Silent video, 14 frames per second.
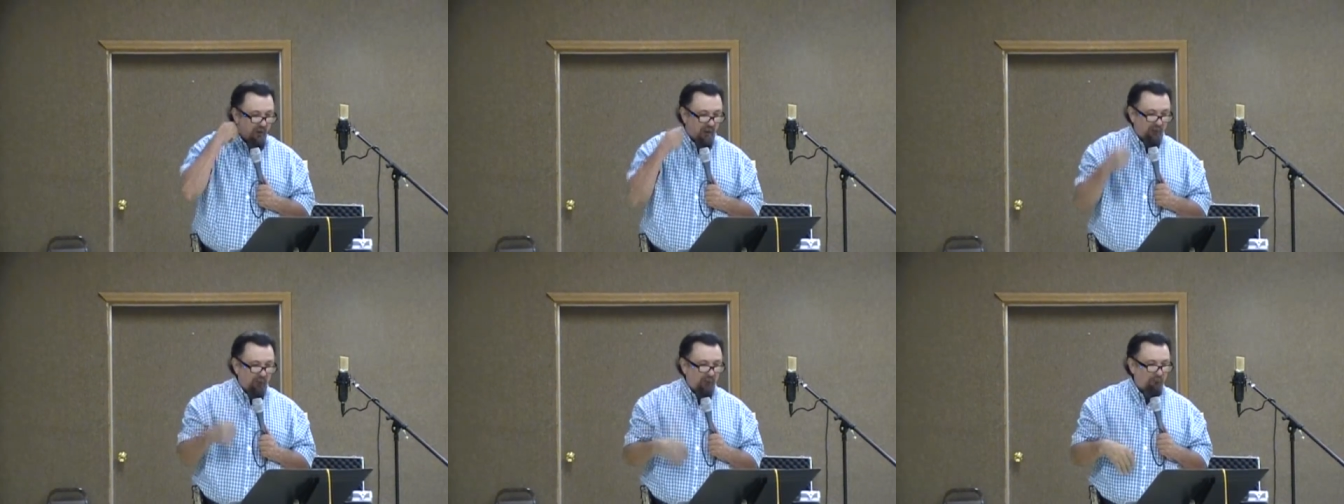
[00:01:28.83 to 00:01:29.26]

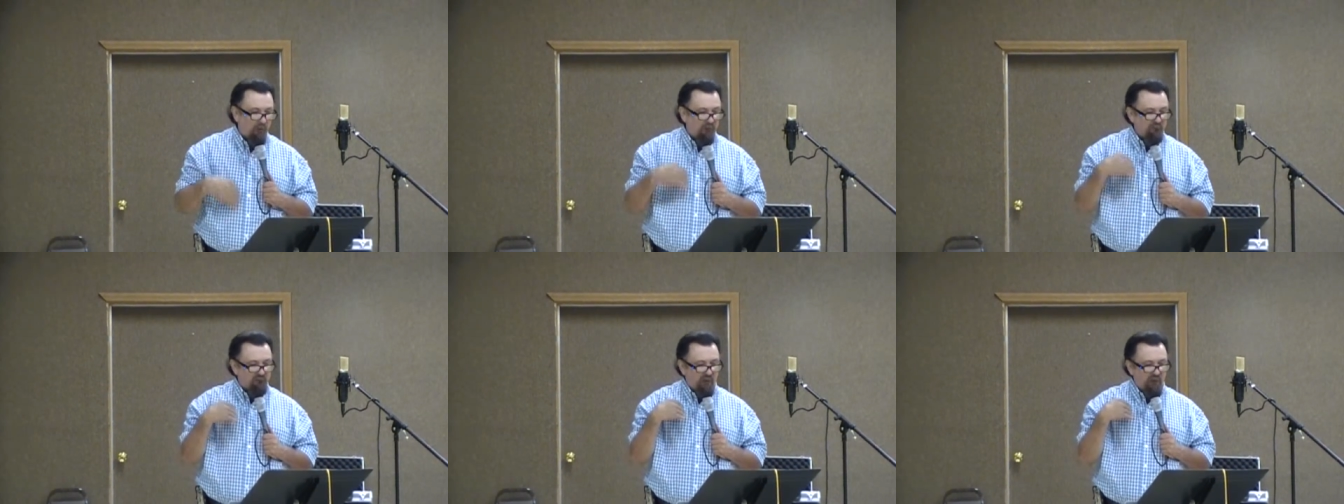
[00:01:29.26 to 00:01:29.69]
I love
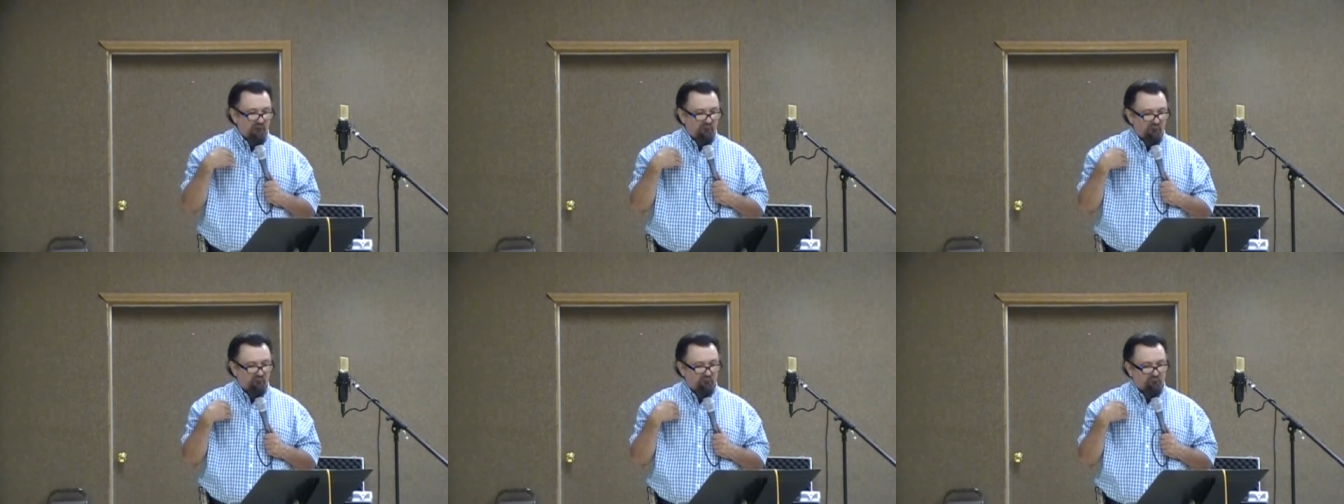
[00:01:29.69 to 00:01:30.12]
what
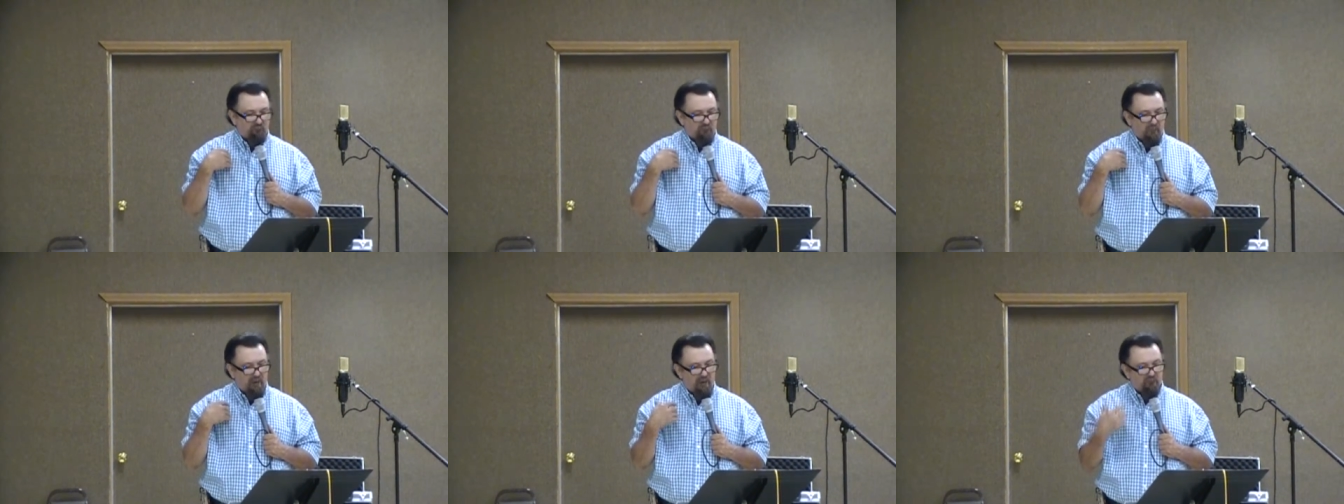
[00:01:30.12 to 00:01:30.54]
Jesus
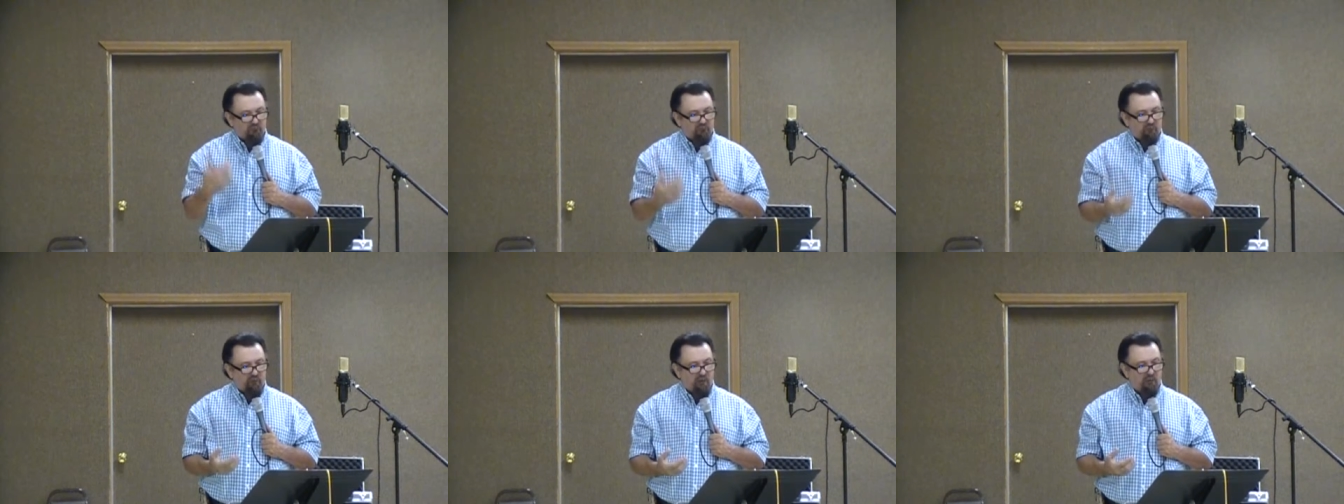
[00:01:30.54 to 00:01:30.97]
begins
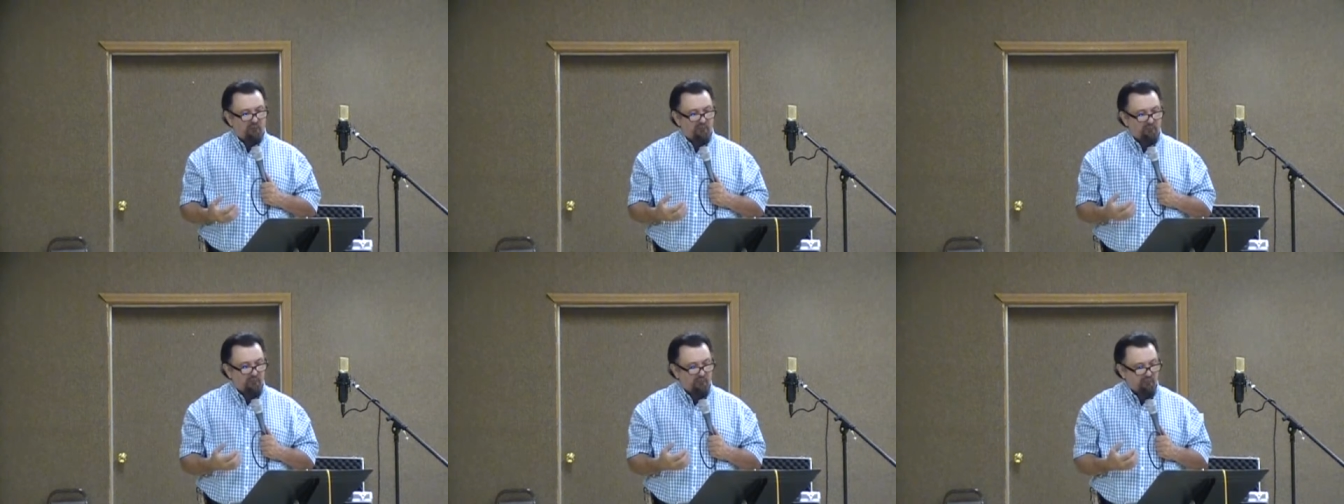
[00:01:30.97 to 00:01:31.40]
to tell
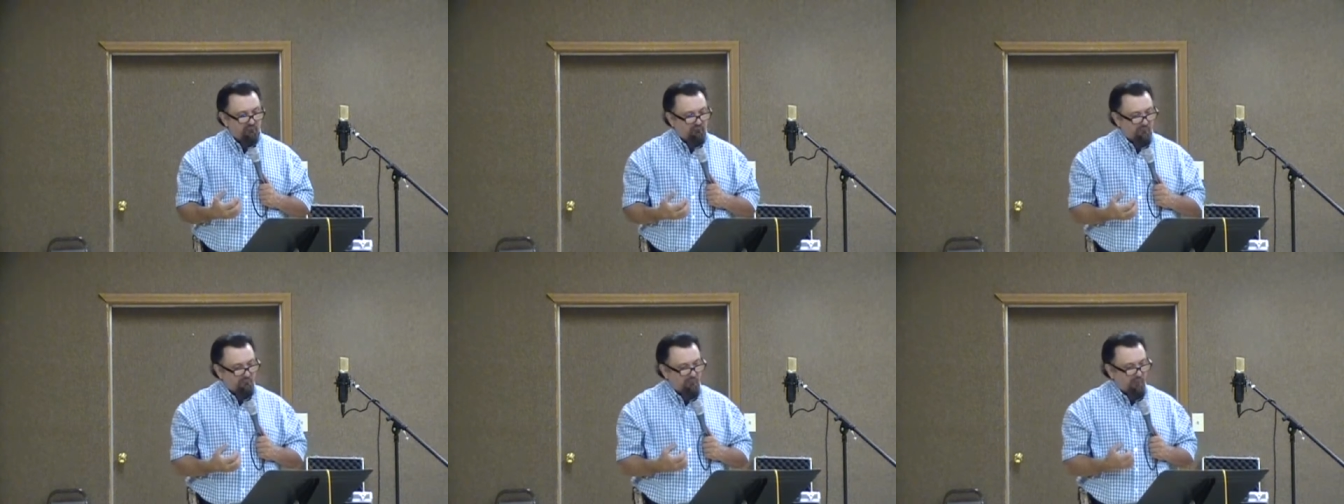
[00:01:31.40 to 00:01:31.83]
them here
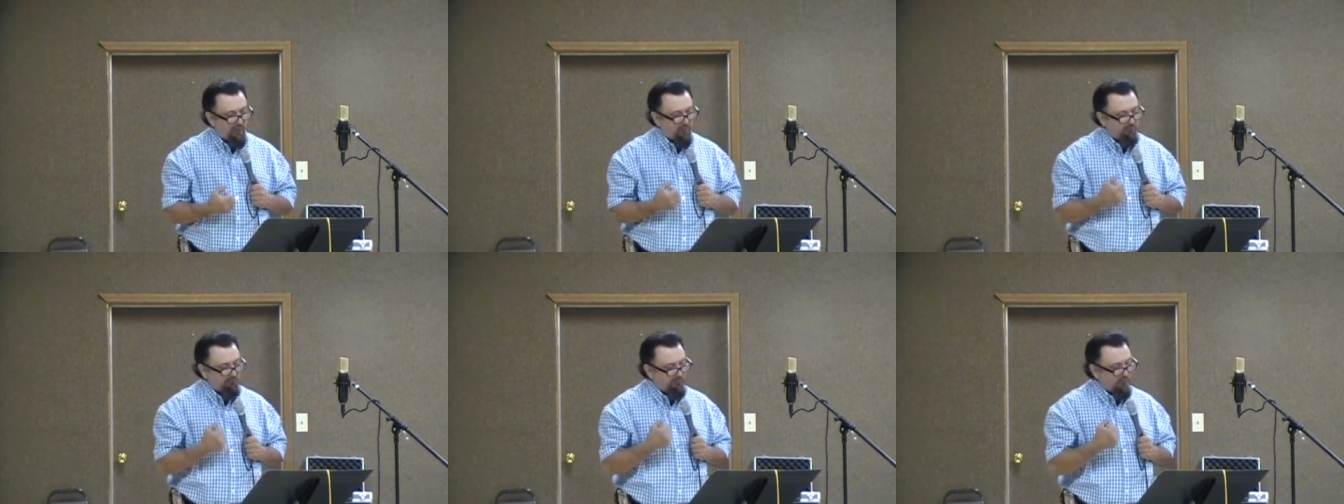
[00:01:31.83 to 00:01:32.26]
is the,
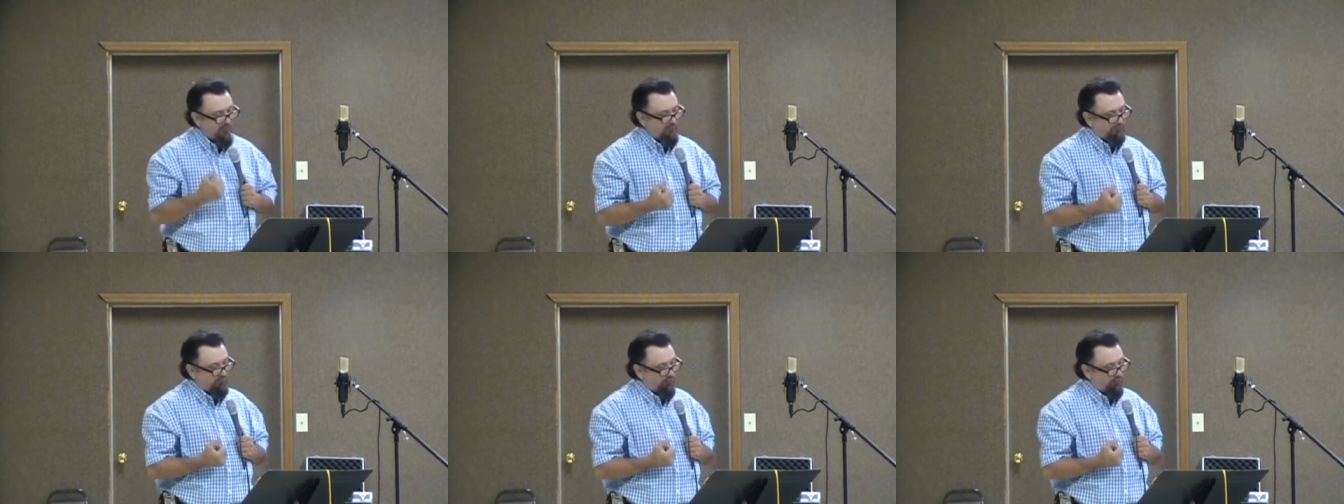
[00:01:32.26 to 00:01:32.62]
the book